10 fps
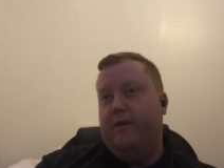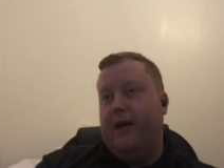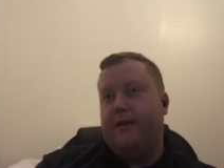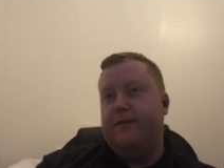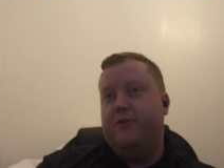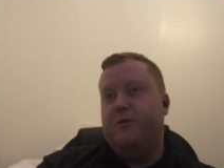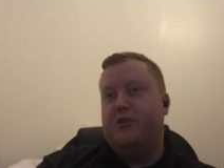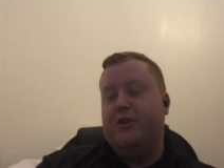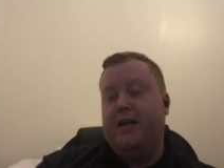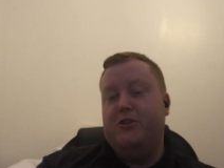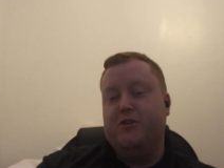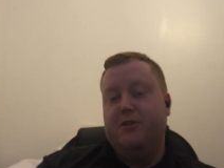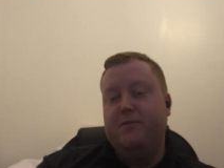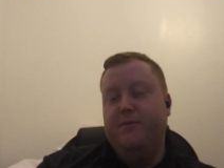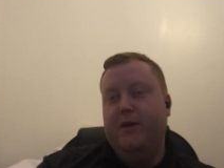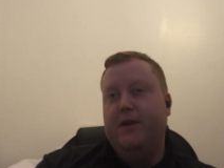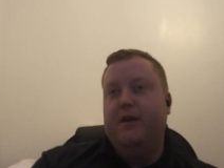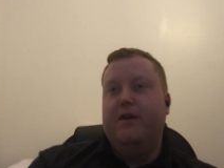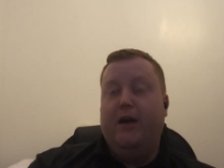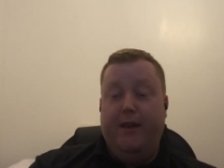access to education,
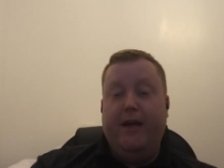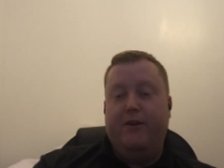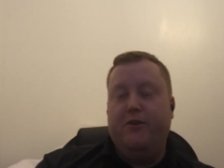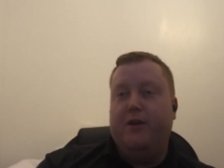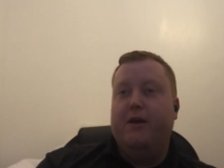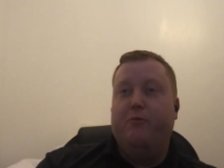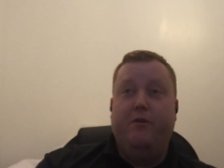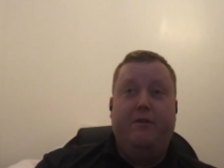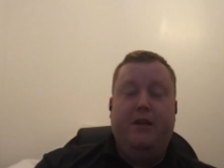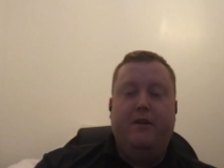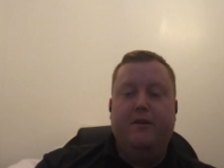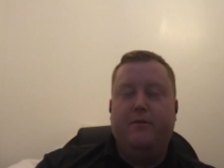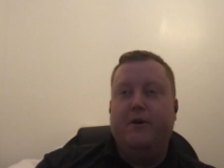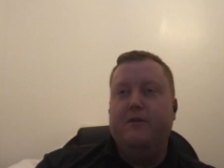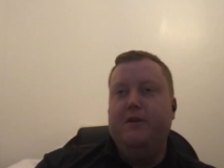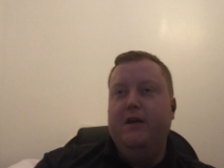and that too, yeah, would have needed it as well.